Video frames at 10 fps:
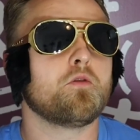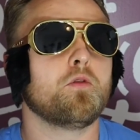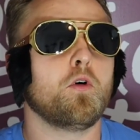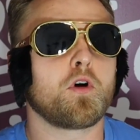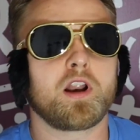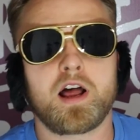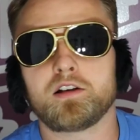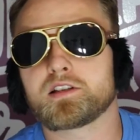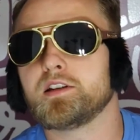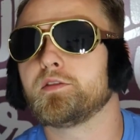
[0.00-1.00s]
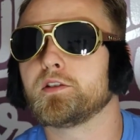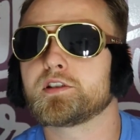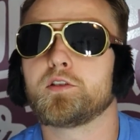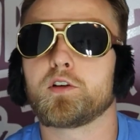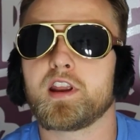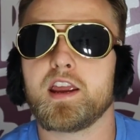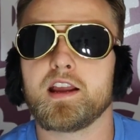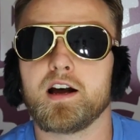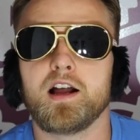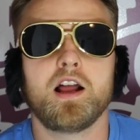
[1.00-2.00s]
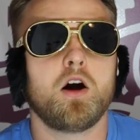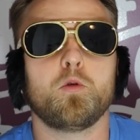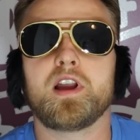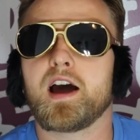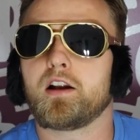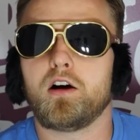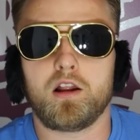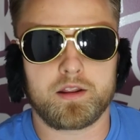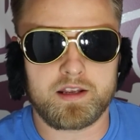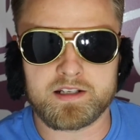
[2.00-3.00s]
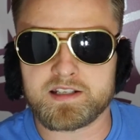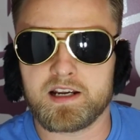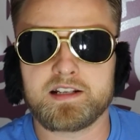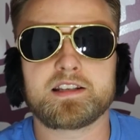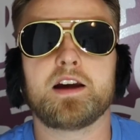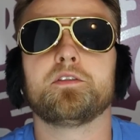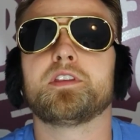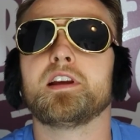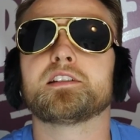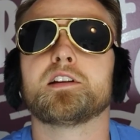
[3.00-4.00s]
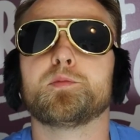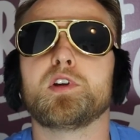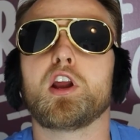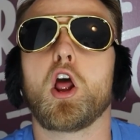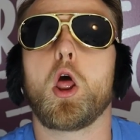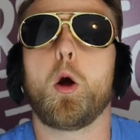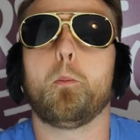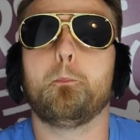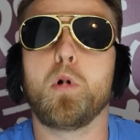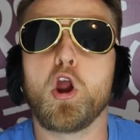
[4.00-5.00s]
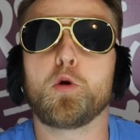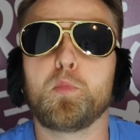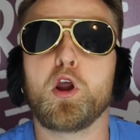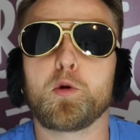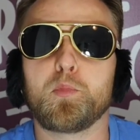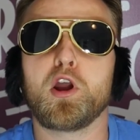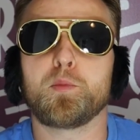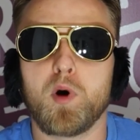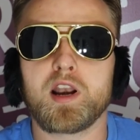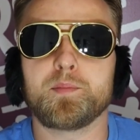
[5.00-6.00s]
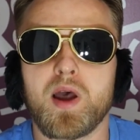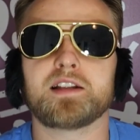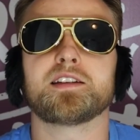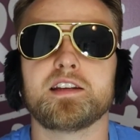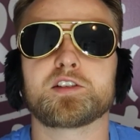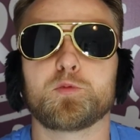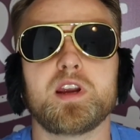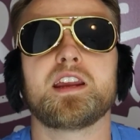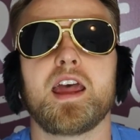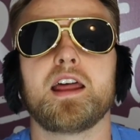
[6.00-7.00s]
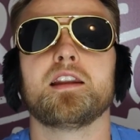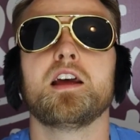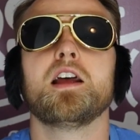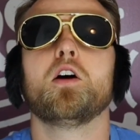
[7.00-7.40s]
Volkanovski versus Ortega. We got all the insights. Everything's going to be big, big, big money bets this weekend.